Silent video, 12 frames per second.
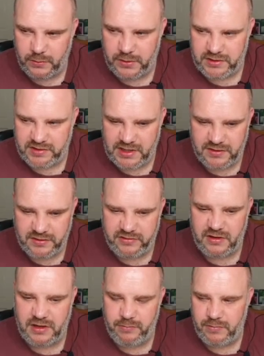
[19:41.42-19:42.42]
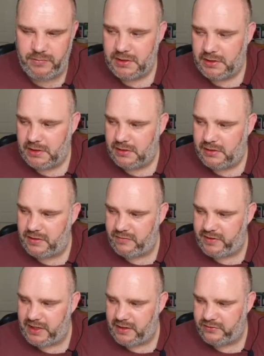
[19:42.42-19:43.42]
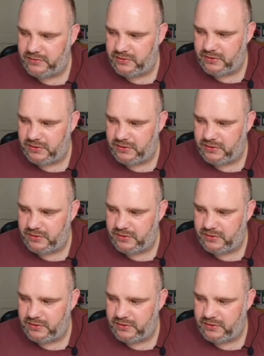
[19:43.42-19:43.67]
to take the time in the video to do